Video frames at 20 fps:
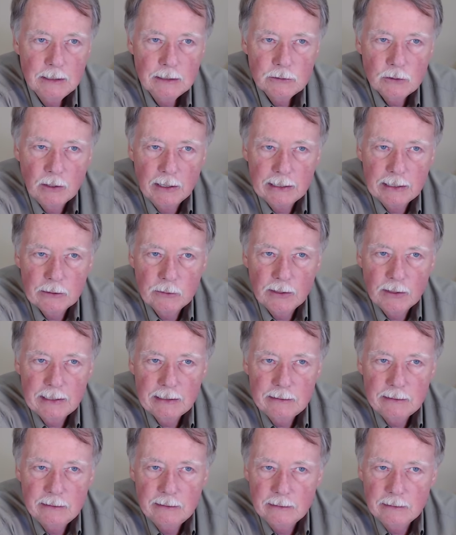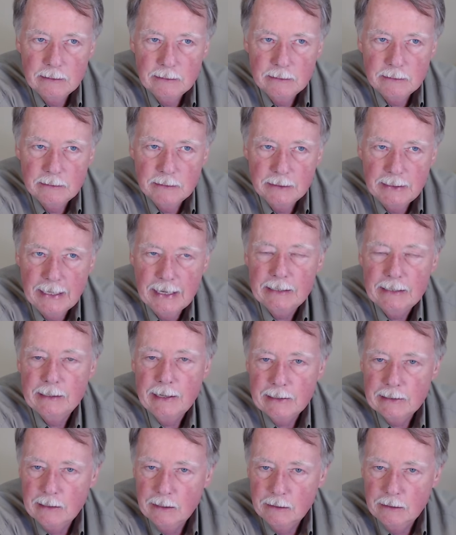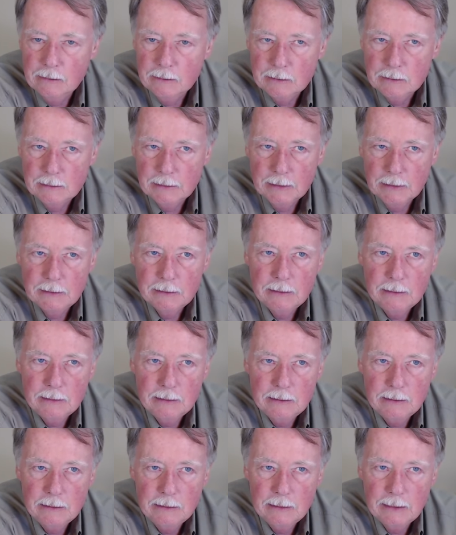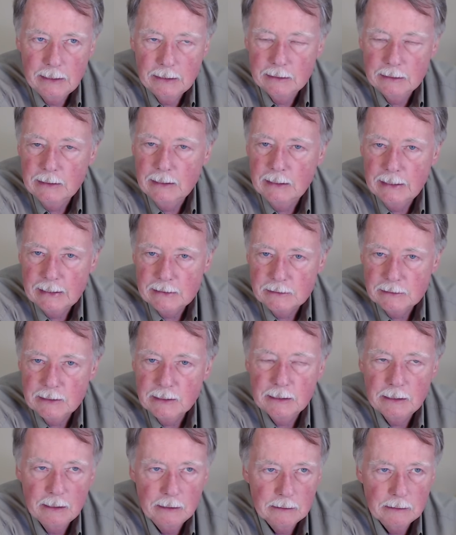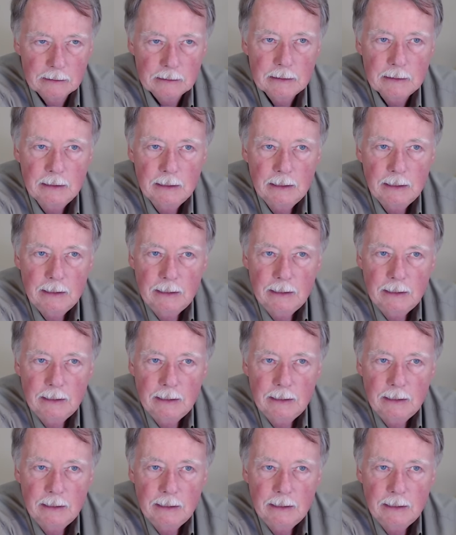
So I grade the, the daylight color and the incandescent color